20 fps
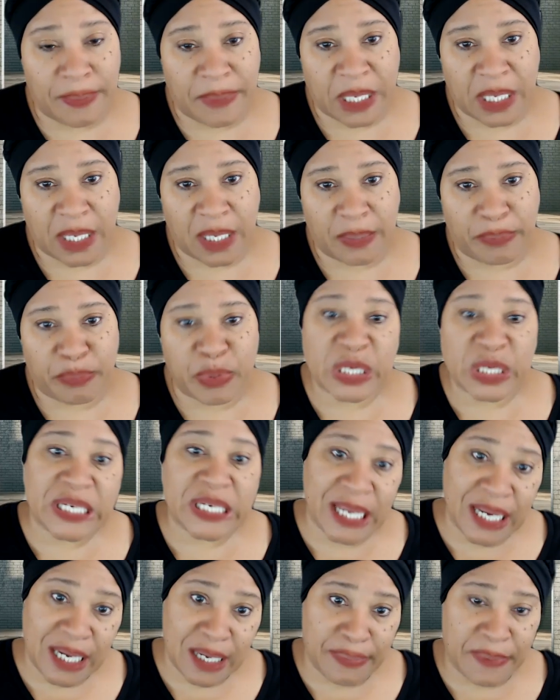to be,
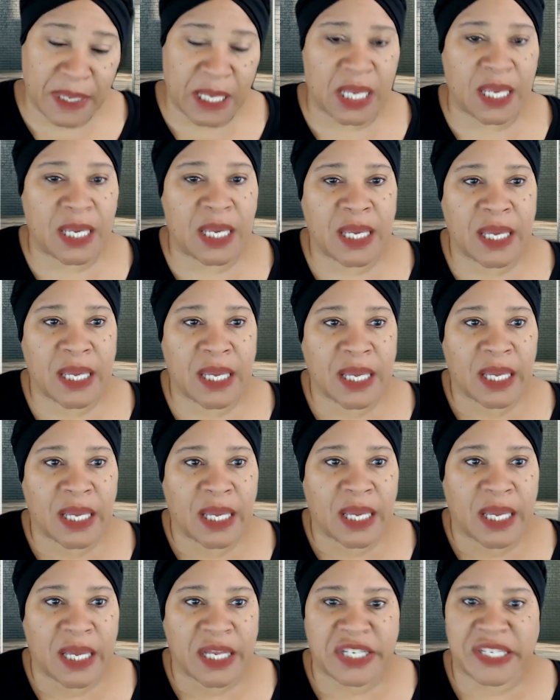pretend to be,
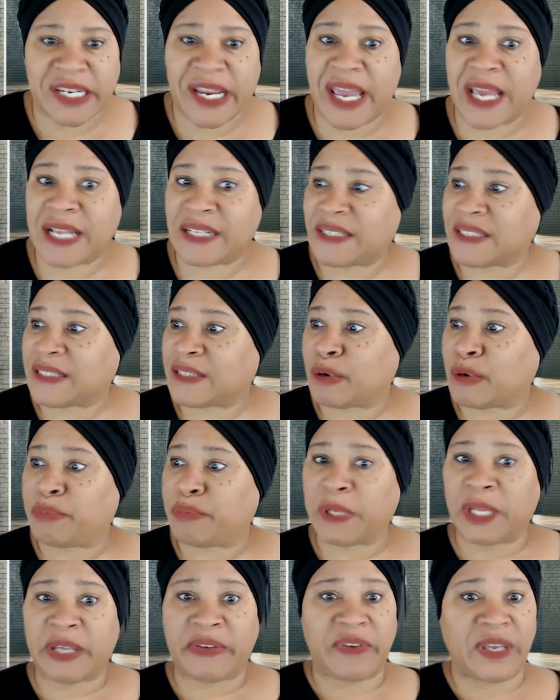Chance is
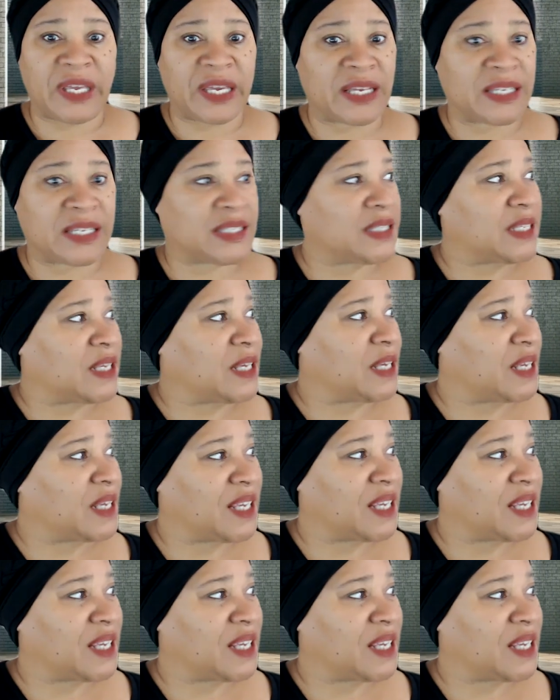oblivious.